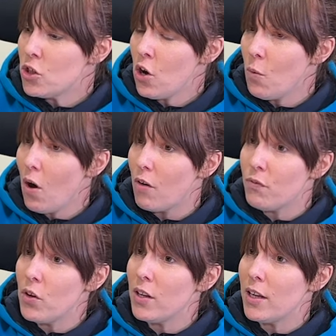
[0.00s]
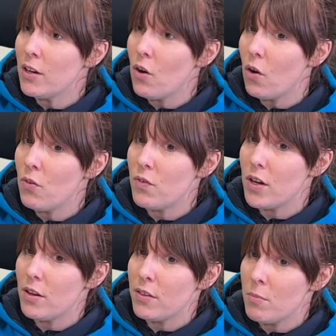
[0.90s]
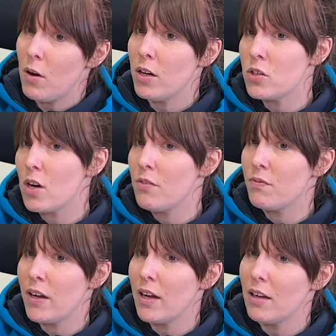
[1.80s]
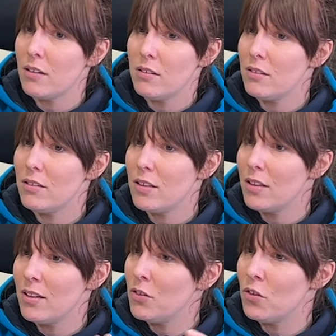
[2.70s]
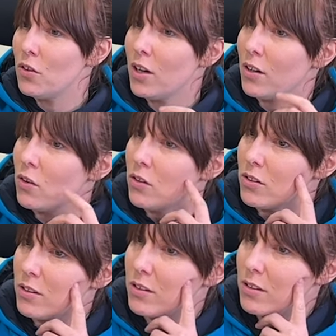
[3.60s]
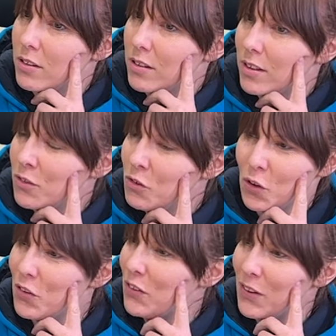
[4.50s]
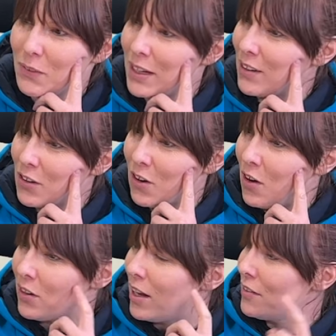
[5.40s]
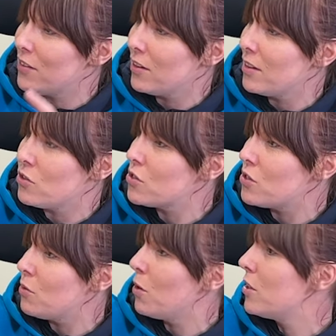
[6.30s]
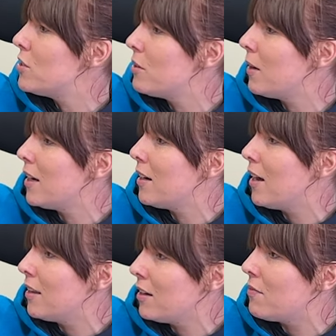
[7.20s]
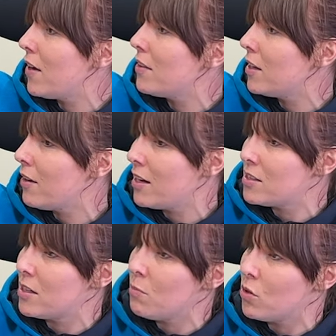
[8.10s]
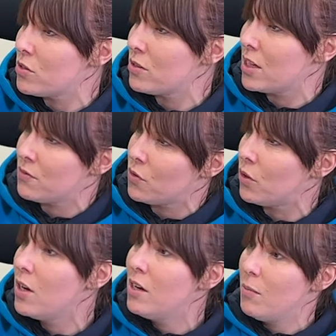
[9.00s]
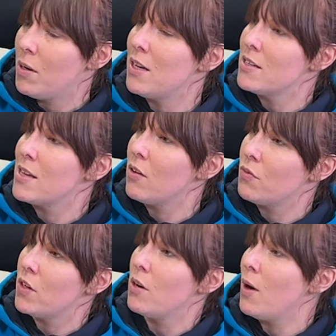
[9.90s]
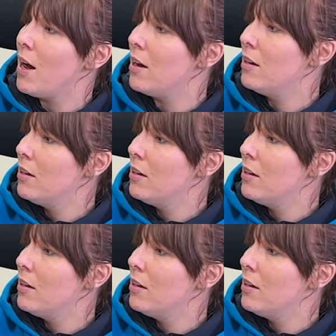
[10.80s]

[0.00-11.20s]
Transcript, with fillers: know what? Funnily enough, the more you try and fit in, it doesn't do you any good. Yeah. Doesn't do you any good at all until you just do what you're doing, and mm -hmm. then you mm-hmm. find that you're actually more successful being yourself than you are